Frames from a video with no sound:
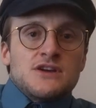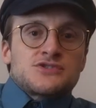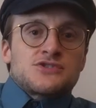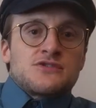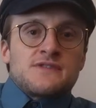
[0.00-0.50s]

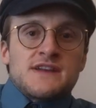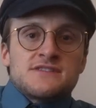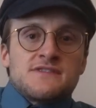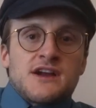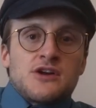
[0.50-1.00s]

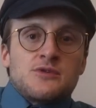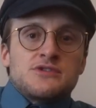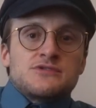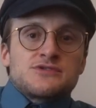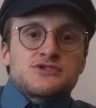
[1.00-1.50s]
Surveys of heroin
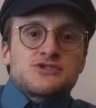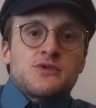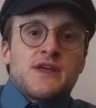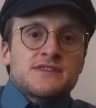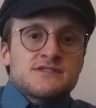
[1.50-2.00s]
users
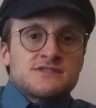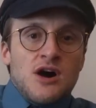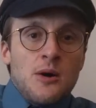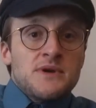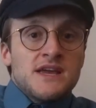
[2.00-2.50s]
show that some